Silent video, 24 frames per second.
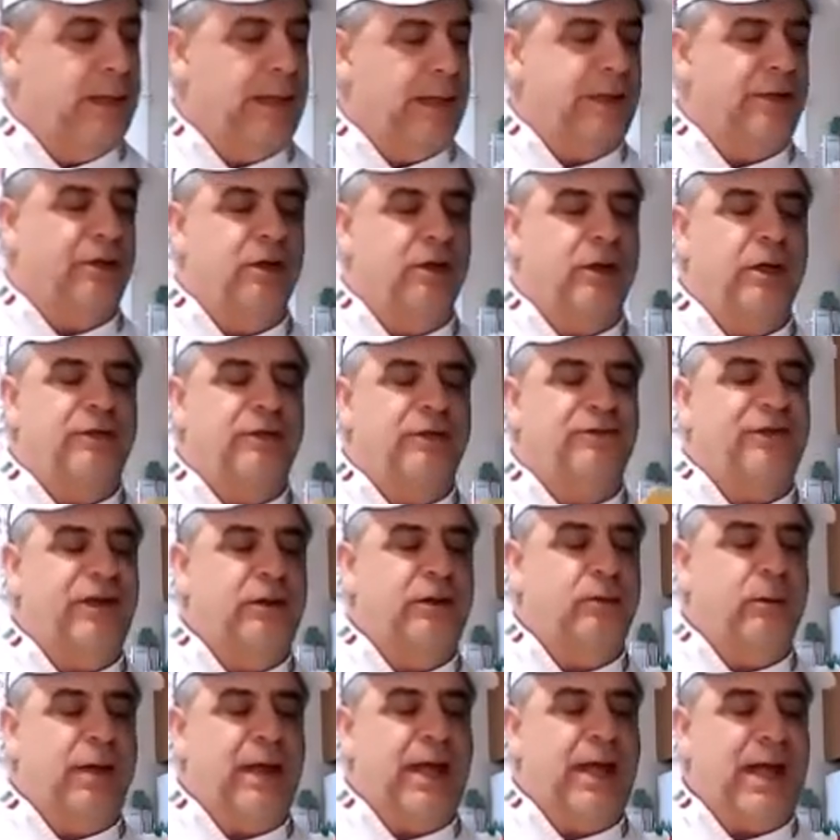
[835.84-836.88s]
And you're going to
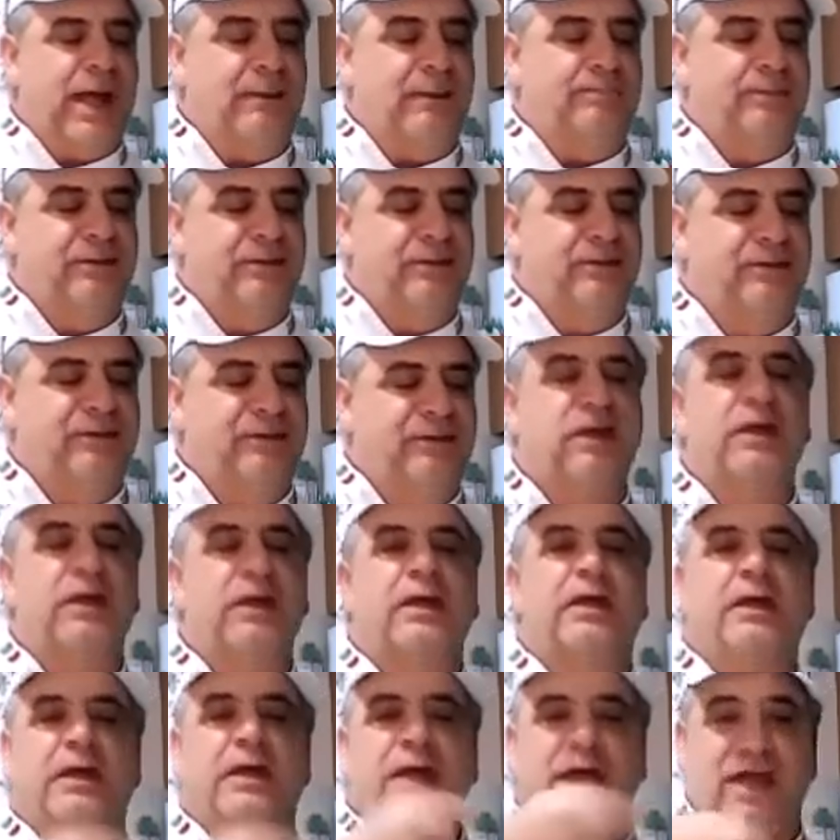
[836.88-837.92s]
see what happens
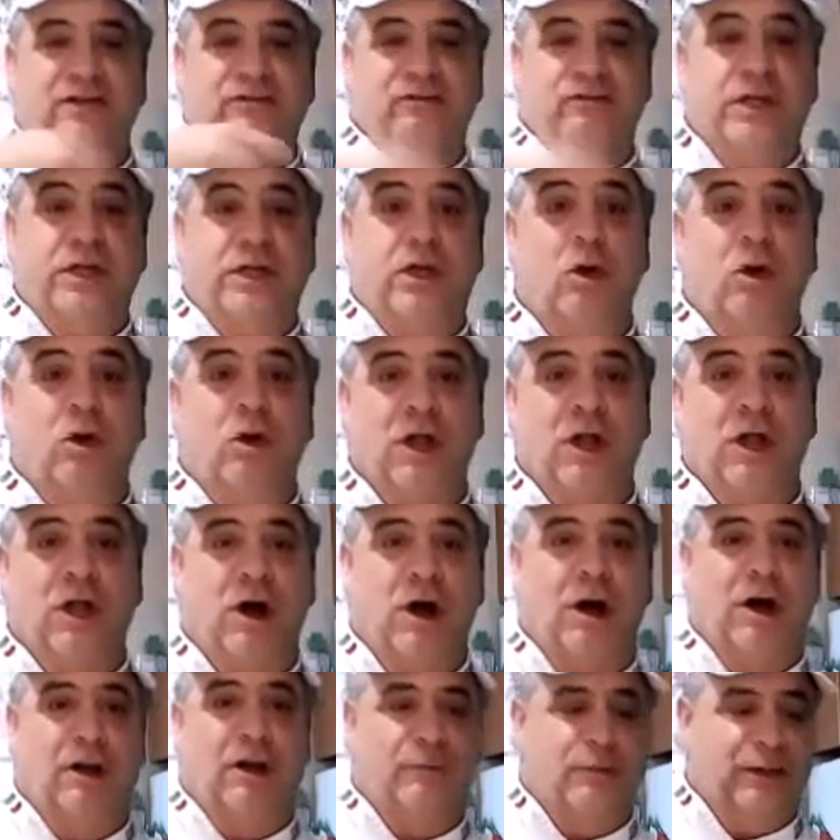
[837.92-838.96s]
as we go
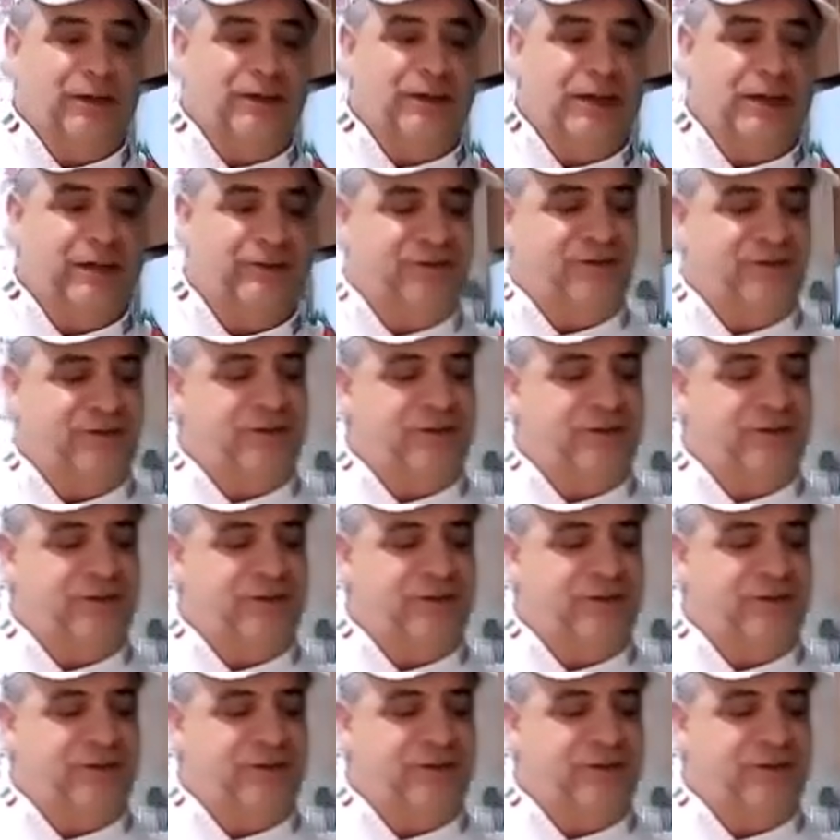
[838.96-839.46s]
along with this.